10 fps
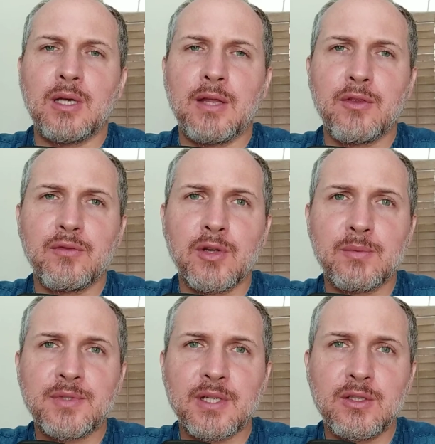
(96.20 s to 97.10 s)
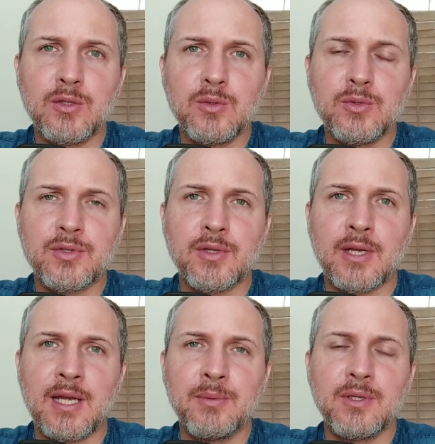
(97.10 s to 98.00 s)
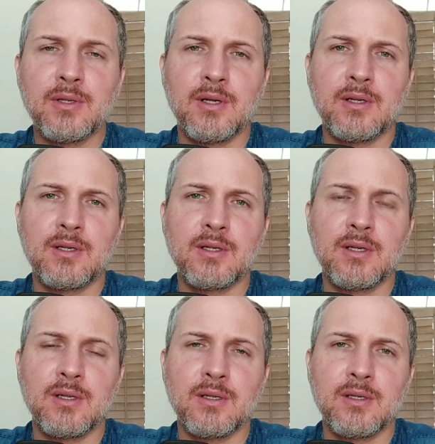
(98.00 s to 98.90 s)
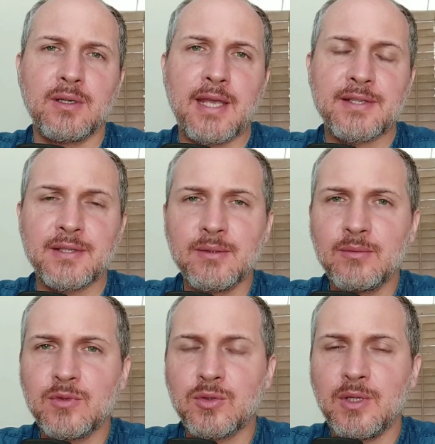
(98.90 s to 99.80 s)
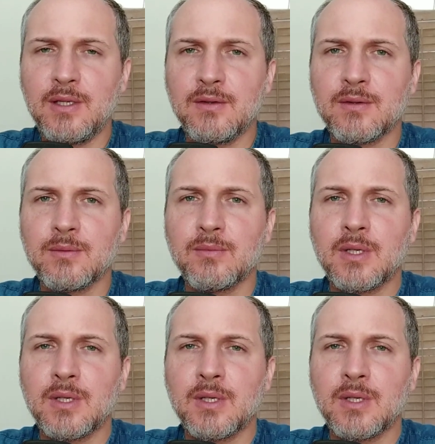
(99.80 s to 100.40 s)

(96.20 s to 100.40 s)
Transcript: Other verbs that use haben are essen, to eat,